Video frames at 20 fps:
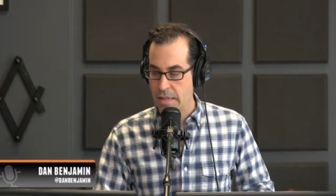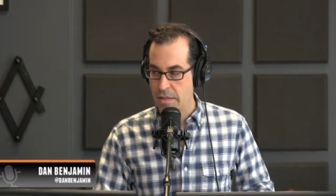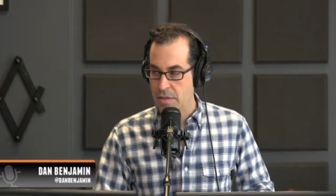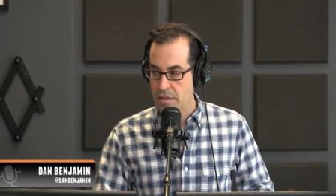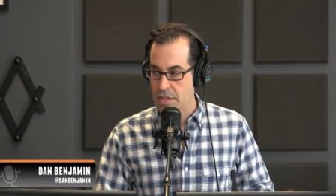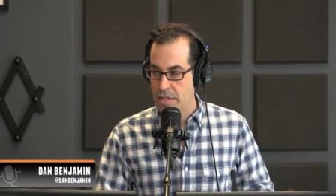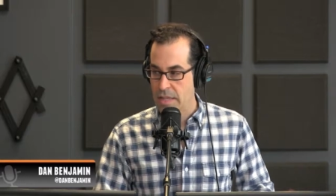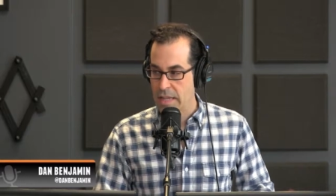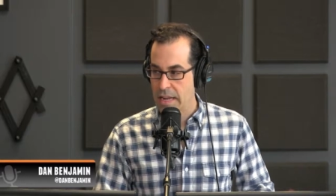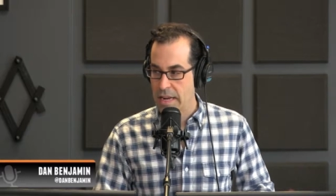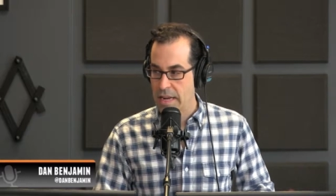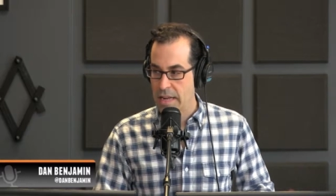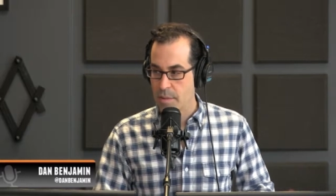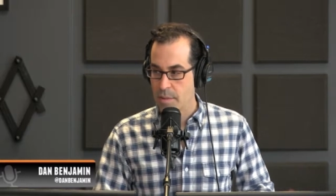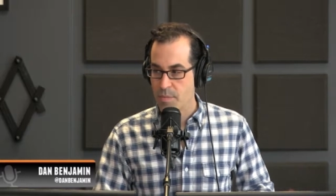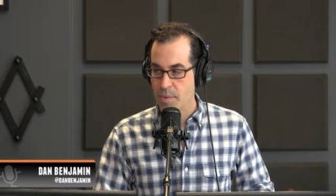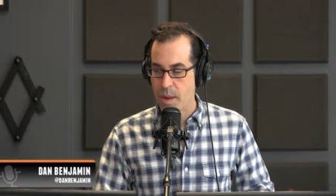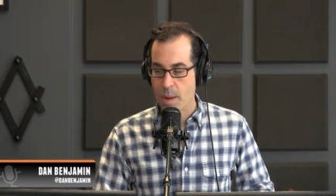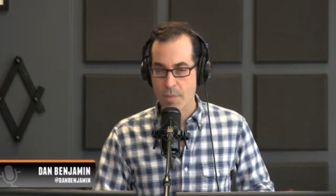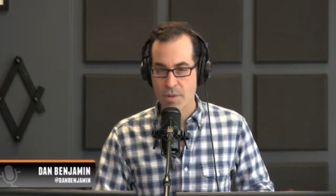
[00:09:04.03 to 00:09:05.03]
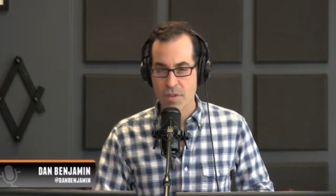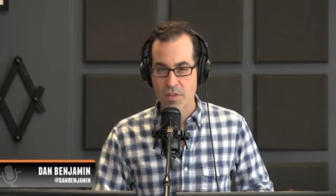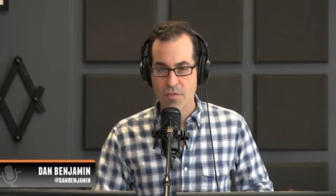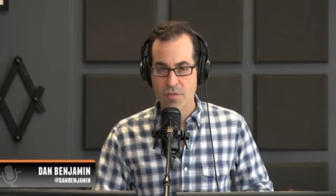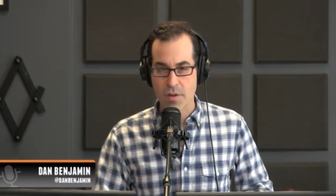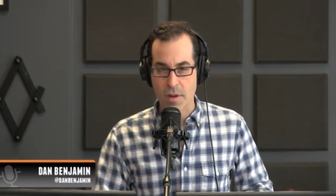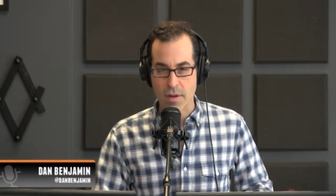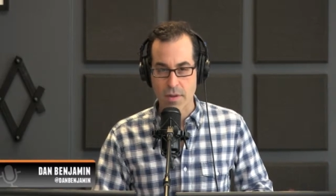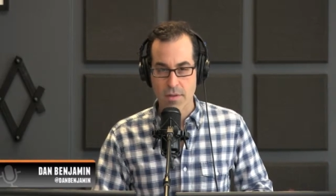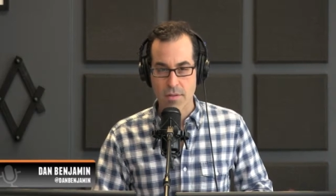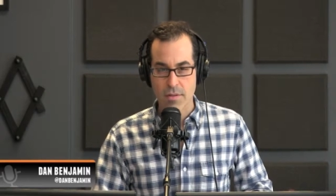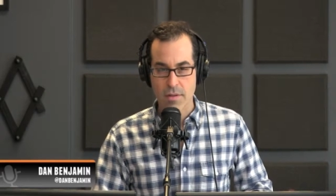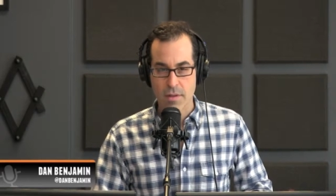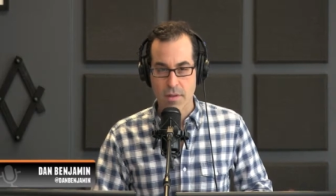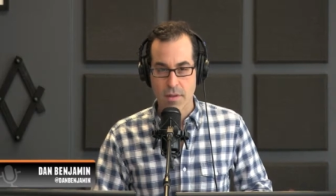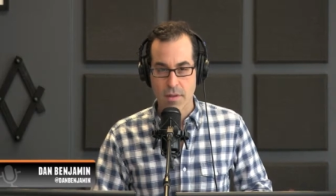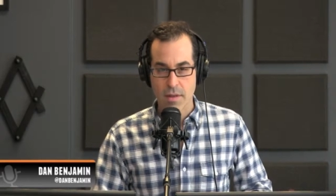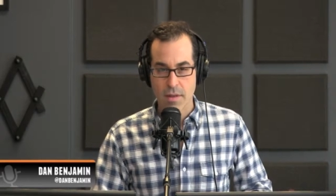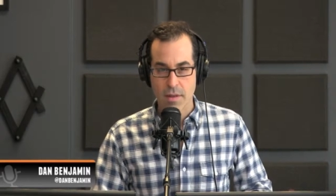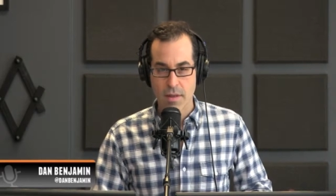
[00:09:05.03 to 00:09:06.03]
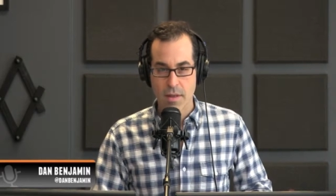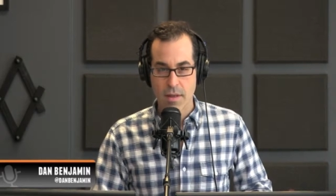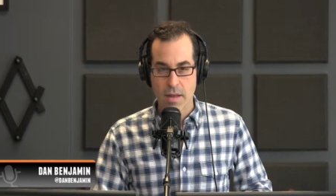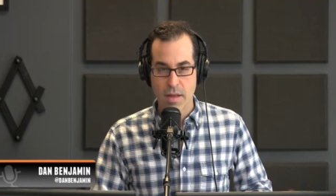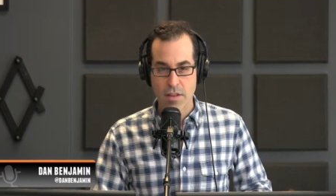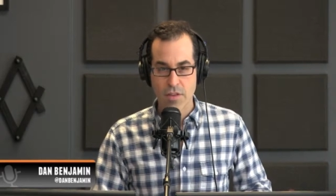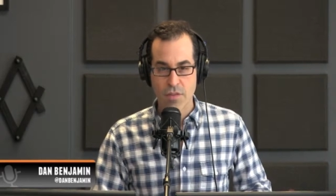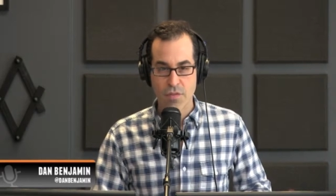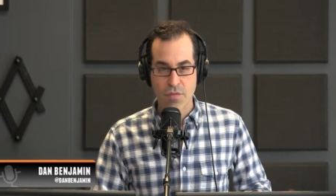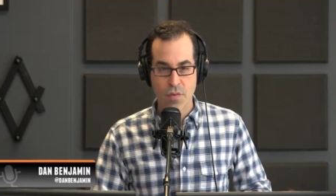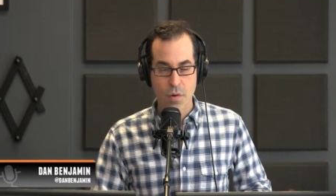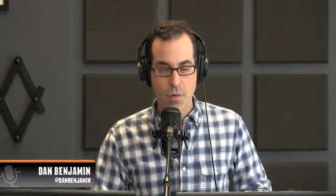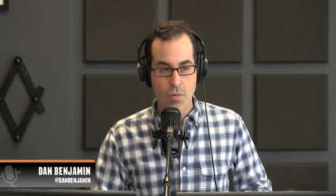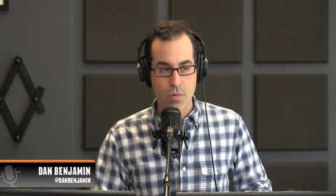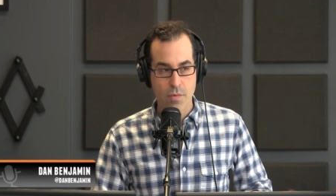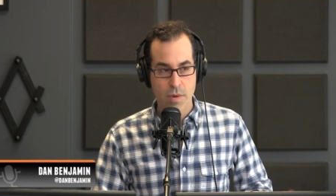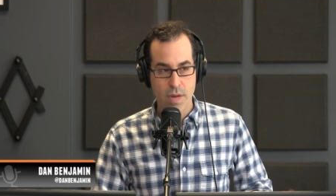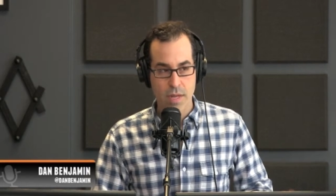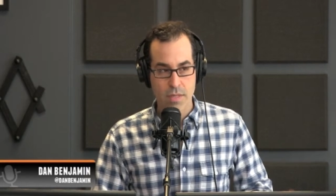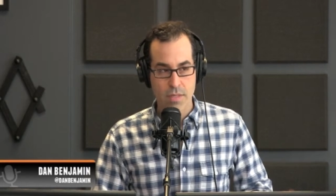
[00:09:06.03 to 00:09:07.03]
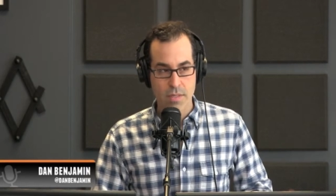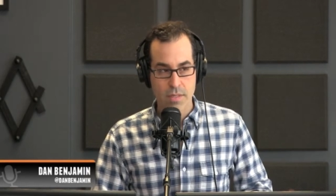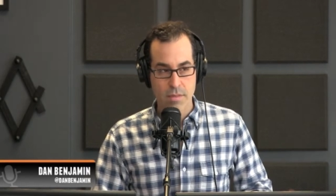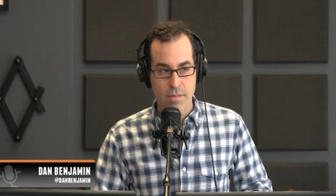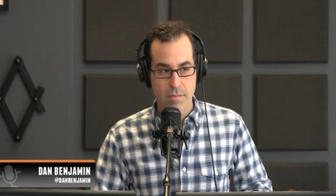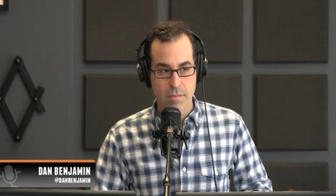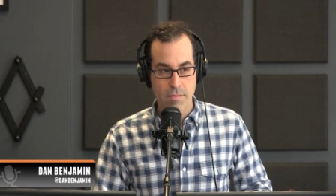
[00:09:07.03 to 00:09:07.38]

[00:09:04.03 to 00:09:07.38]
then there's a lady up at the front, and the phone rings.